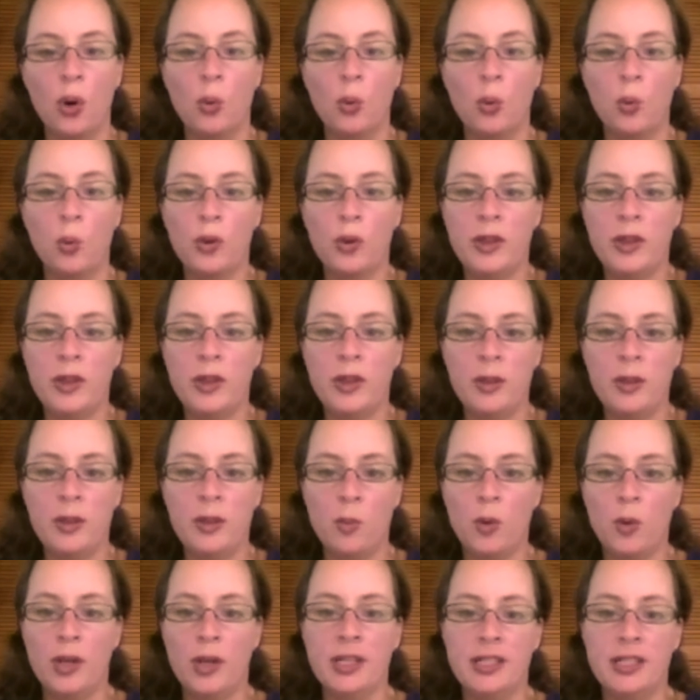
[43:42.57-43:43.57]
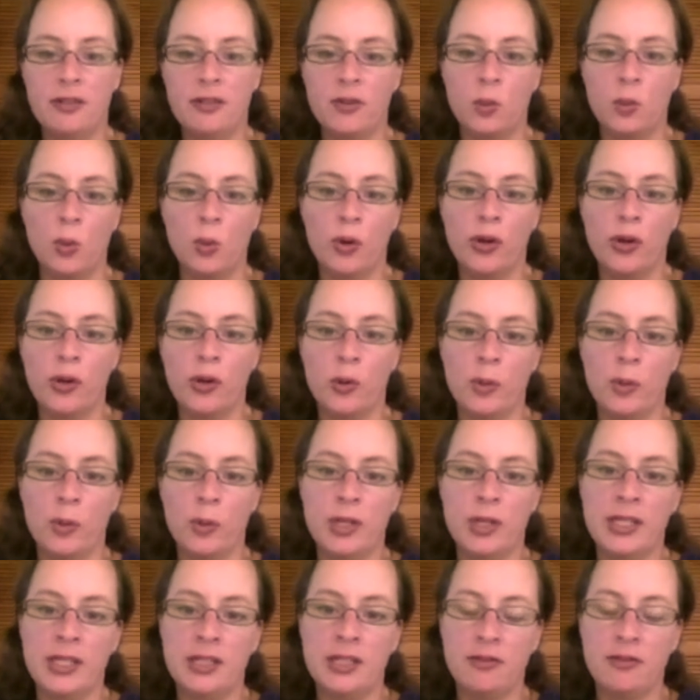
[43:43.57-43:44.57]
Would a different word or
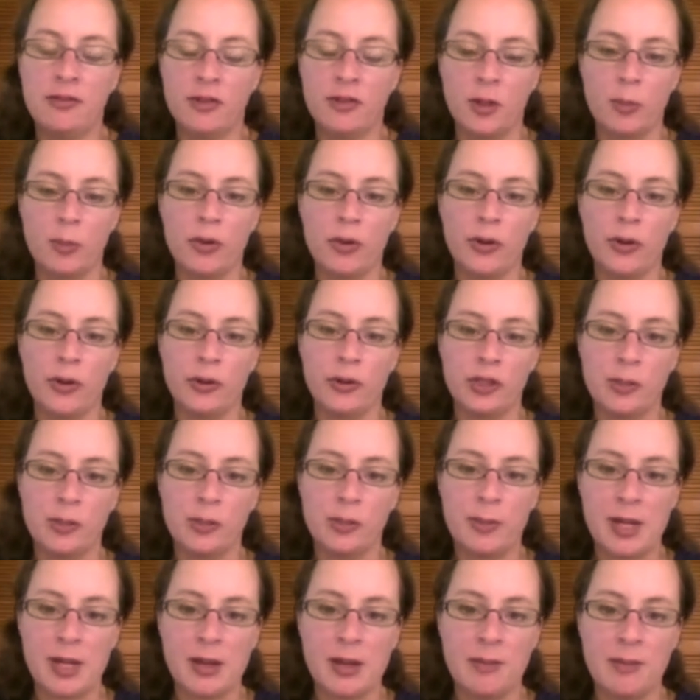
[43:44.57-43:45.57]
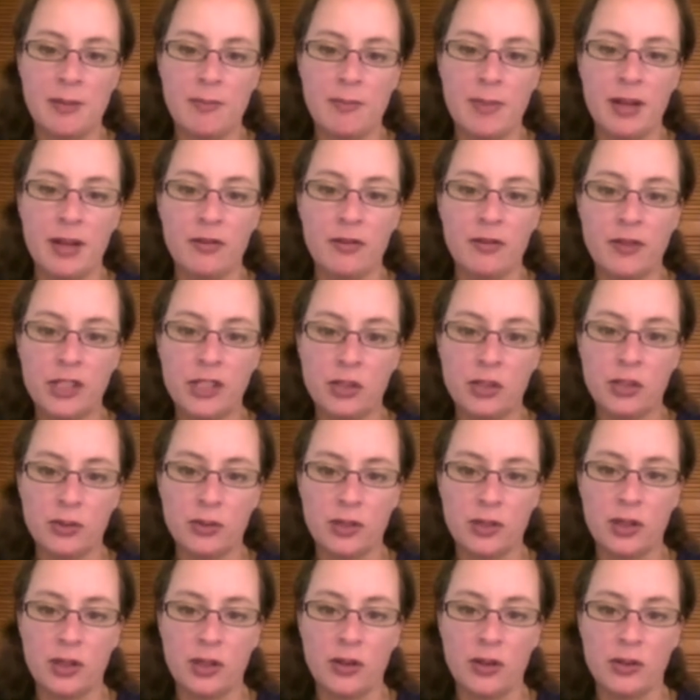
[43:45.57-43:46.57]
would a different approach be beneficial
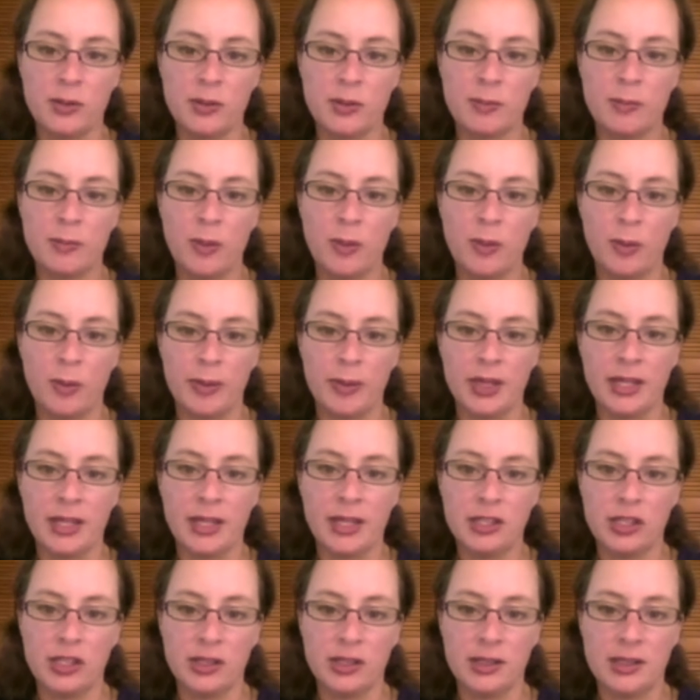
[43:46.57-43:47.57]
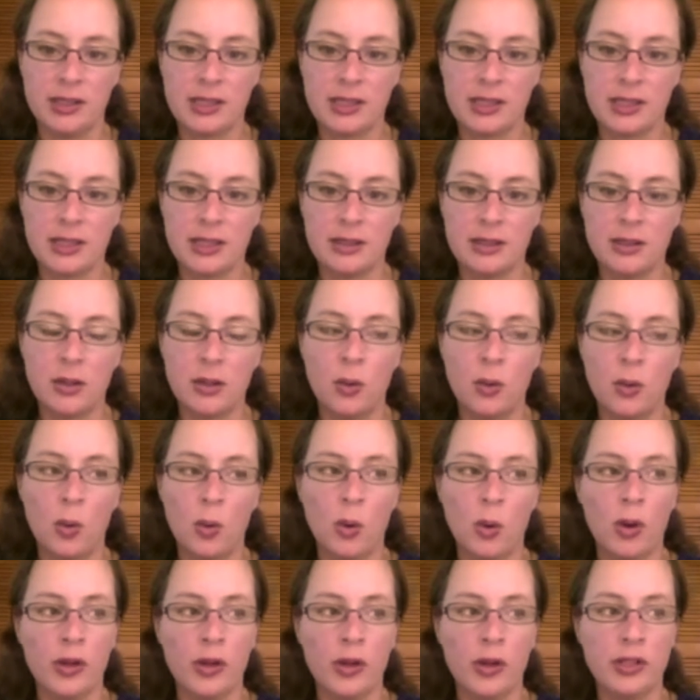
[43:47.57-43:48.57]
to those populations,
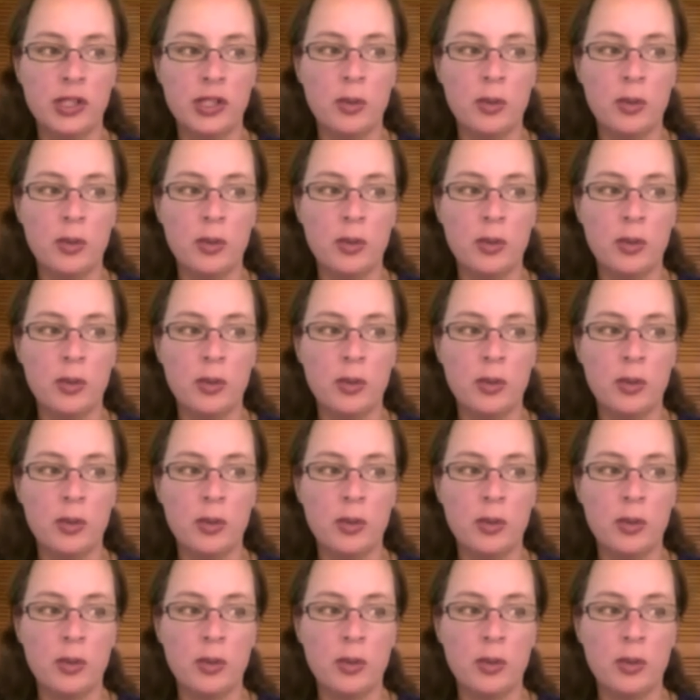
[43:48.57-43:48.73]
or